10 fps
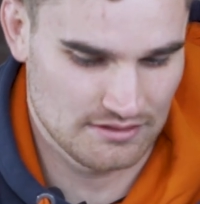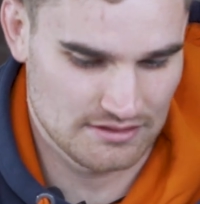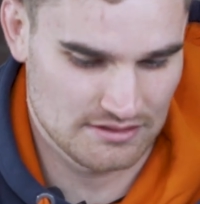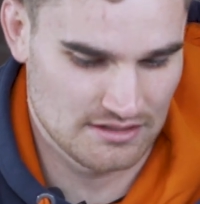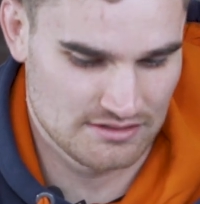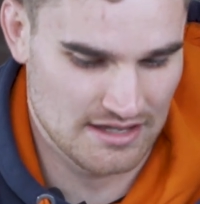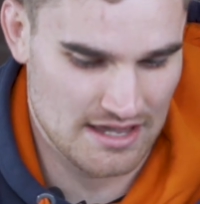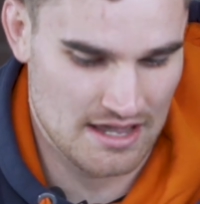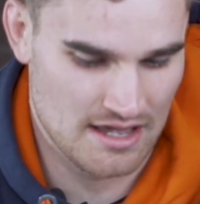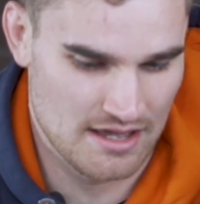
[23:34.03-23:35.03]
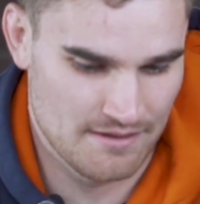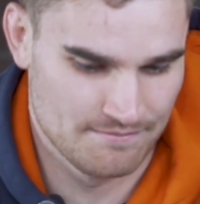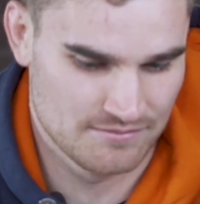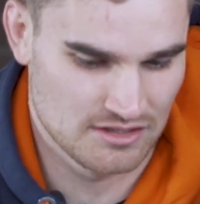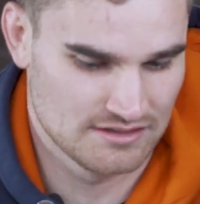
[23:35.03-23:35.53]

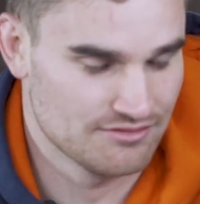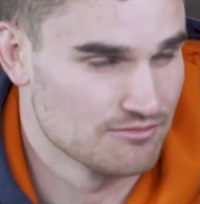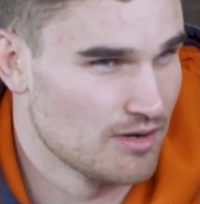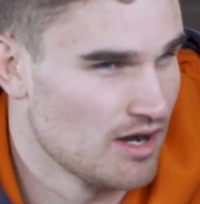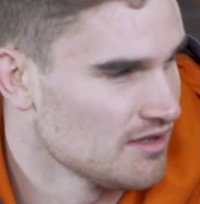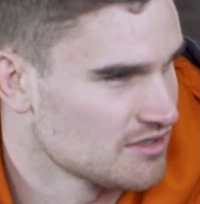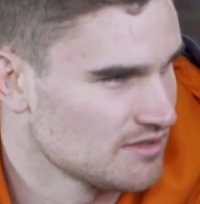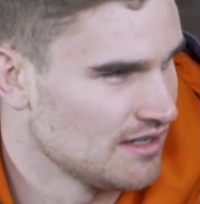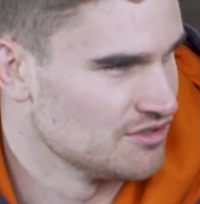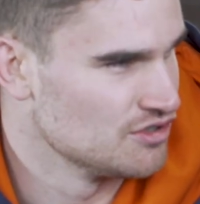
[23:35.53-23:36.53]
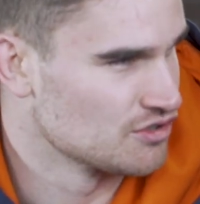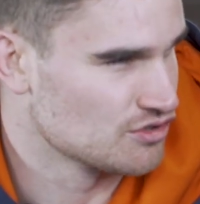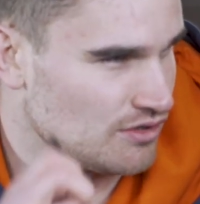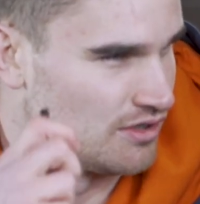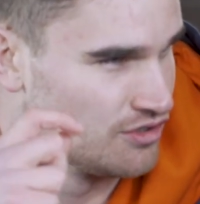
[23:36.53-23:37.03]
to different parts, and you're not
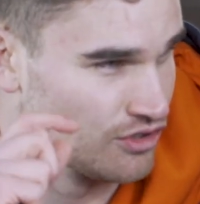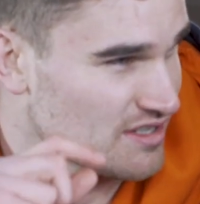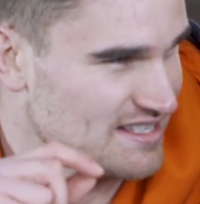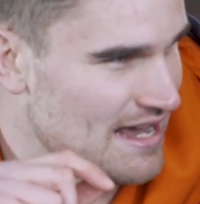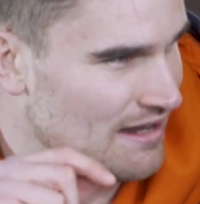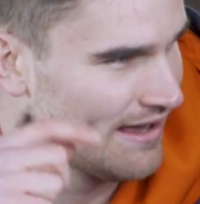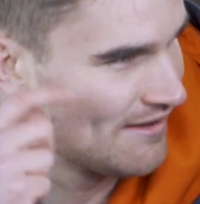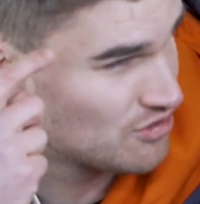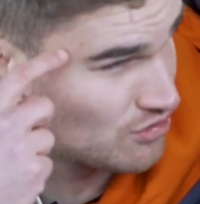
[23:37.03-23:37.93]
going to say it out loud.